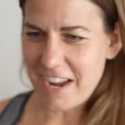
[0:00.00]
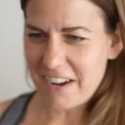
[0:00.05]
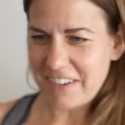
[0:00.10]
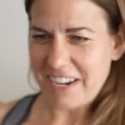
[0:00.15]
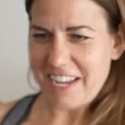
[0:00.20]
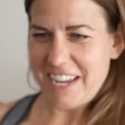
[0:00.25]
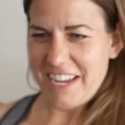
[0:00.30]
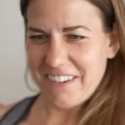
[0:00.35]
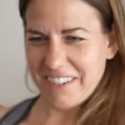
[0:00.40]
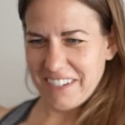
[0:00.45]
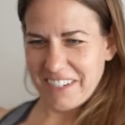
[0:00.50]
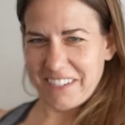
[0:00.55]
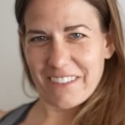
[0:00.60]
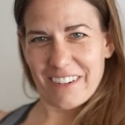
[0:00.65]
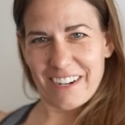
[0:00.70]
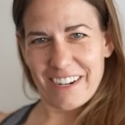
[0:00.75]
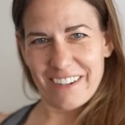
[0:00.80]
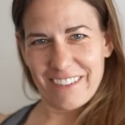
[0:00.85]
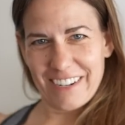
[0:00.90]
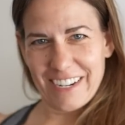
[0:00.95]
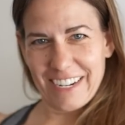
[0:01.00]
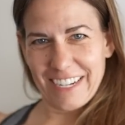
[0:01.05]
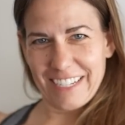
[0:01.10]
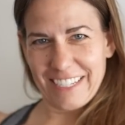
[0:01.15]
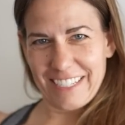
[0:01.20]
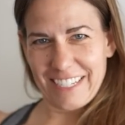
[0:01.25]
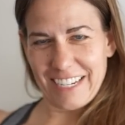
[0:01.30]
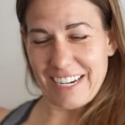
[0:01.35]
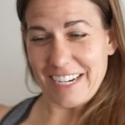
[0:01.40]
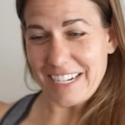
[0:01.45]
Now here's what I wanted
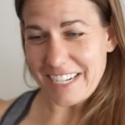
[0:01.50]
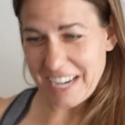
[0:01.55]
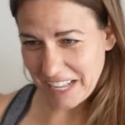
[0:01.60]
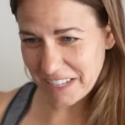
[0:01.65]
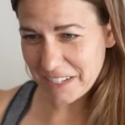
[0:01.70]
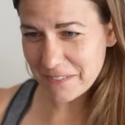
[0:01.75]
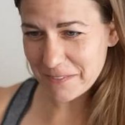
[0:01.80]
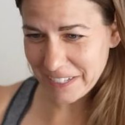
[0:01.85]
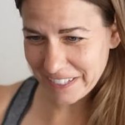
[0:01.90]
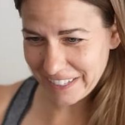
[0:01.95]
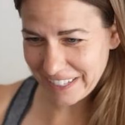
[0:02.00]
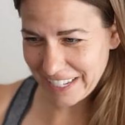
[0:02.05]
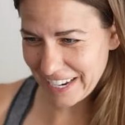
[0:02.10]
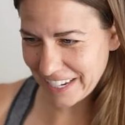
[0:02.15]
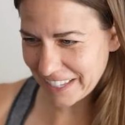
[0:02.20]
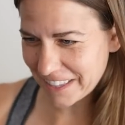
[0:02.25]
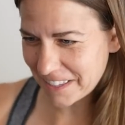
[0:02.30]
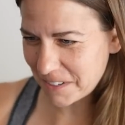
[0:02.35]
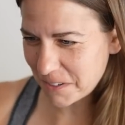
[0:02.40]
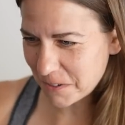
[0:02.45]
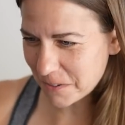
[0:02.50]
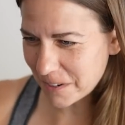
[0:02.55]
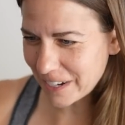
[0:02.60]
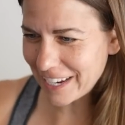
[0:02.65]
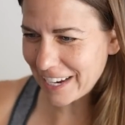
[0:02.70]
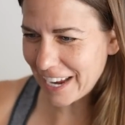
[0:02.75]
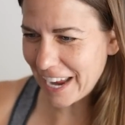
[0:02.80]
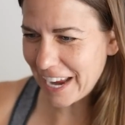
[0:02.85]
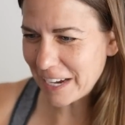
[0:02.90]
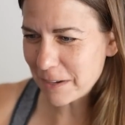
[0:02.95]
to see. Telomere length,
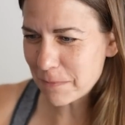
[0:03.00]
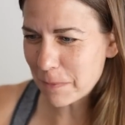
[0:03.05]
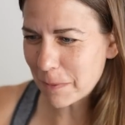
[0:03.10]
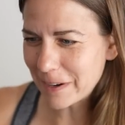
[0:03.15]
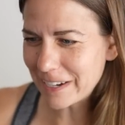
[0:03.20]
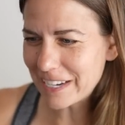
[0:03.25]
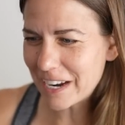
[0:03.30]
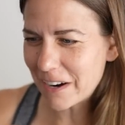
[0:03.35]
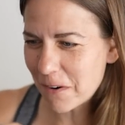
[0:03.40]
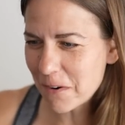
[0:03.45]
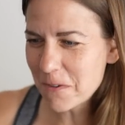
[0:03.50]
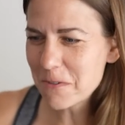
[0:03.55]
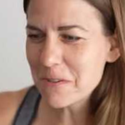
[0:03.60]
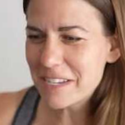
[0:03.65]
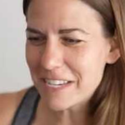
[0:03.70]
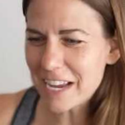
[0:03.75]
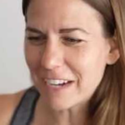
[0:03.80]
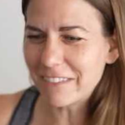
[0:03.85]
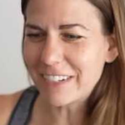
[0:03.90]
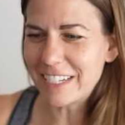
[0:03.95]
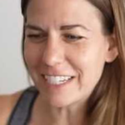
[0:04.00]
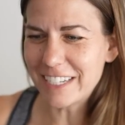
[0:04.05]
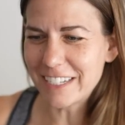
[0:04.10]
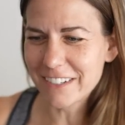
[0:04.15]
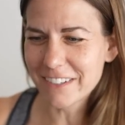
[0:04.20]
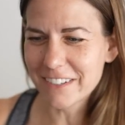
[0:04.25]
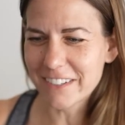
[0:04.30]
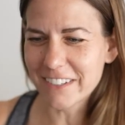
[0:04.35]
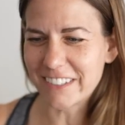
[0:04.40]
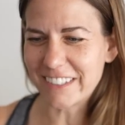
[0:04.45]
28.07
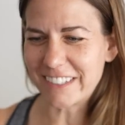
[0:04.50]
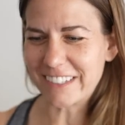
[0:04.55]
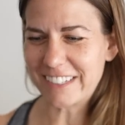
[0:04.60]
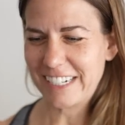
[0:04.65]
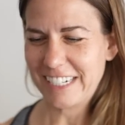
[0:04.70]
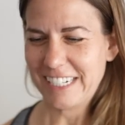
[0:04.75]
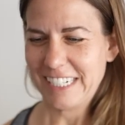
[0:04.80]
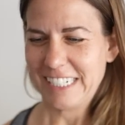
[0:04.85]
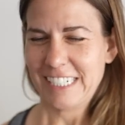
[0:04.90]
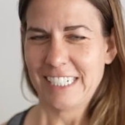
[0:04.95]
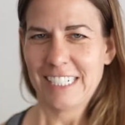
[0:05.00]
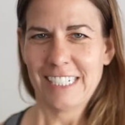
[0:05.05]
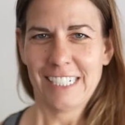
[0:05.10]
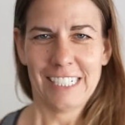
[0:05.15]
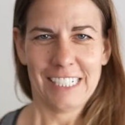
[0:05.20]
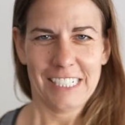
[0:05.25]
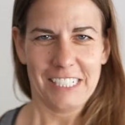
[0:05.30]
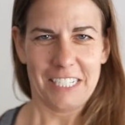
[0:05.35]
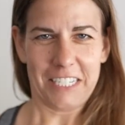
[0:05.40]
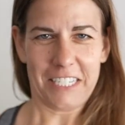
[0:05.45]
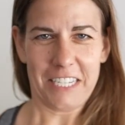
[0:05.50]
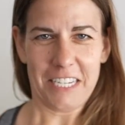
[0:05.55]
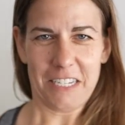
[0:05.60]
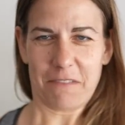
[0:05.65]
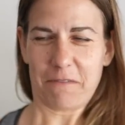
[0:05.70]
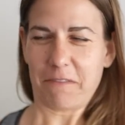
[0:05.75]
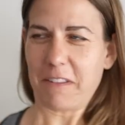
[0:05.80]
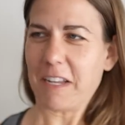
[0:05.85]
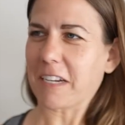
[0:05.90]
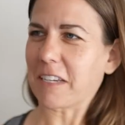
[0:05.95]
years old. Does
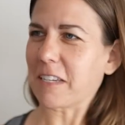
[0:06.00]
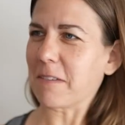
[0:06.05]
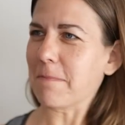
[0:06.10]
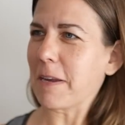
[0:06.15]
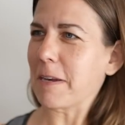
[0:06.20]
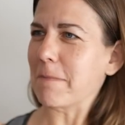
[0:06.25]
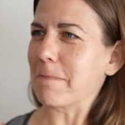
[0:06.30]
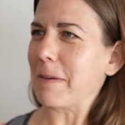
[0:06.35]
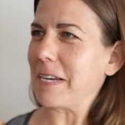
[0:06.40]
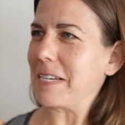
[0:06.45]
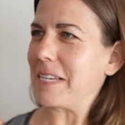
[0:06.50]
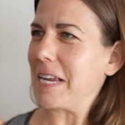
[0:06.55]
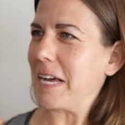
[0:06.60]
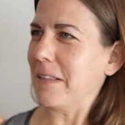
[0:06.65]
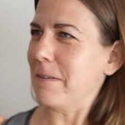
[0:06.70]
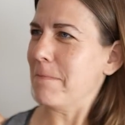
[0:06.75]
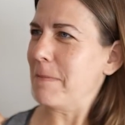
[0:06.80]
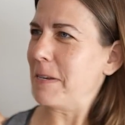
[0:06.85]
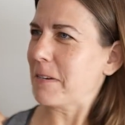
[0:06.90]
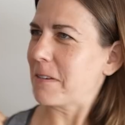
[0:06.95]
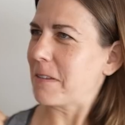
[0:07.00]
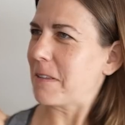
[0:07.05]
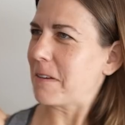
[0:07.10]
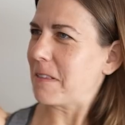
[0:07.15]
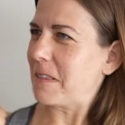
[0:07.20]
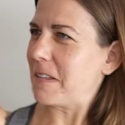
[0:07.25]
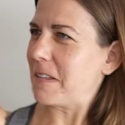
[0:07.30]
this flex make my telomeres look